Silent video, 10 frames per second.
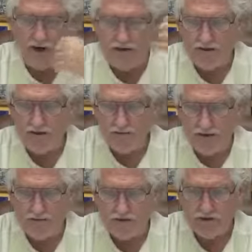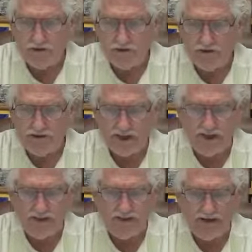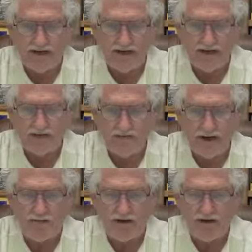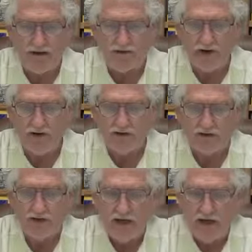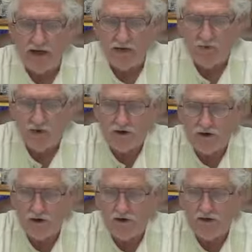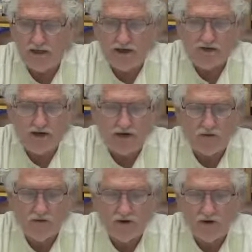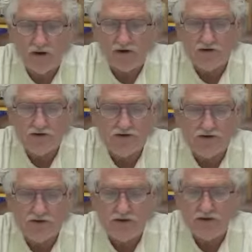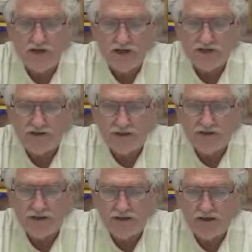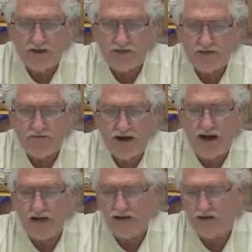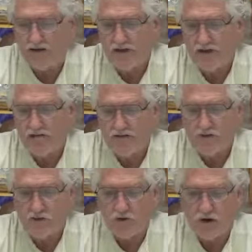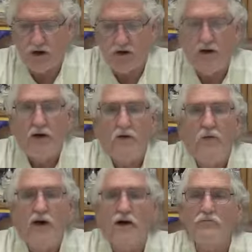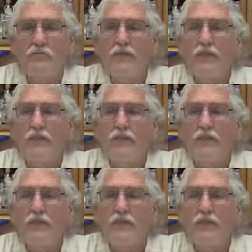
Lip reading: The redness and bumps are so unsightly that it has made me self-conscious. I don't wear shorts, and I try to wear long-sleeve shirts. It's just ridiculous if I had clear skin for so long. Well,